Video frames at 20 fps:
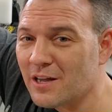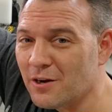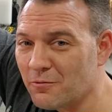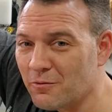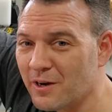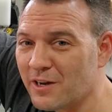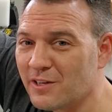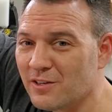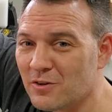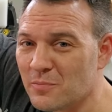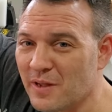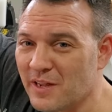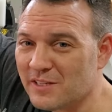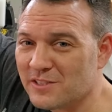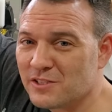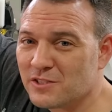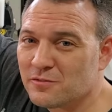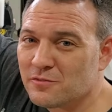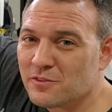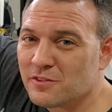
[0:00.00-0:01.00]
on a regular
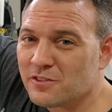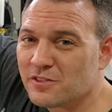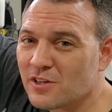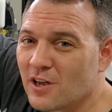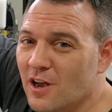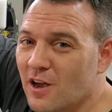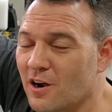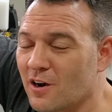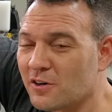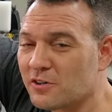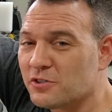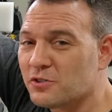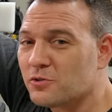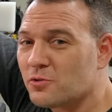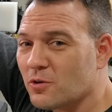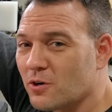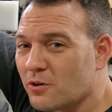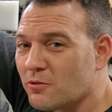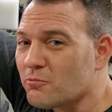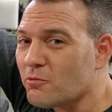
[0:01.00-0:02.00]
basis for the saw are
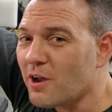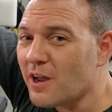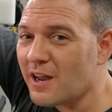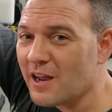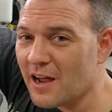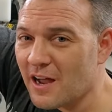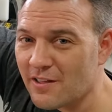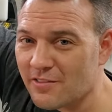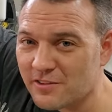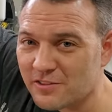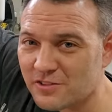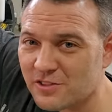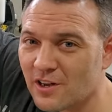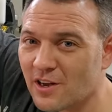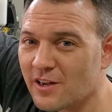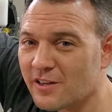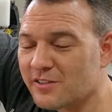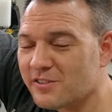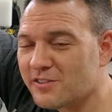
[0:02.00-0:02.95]
stored right on the saw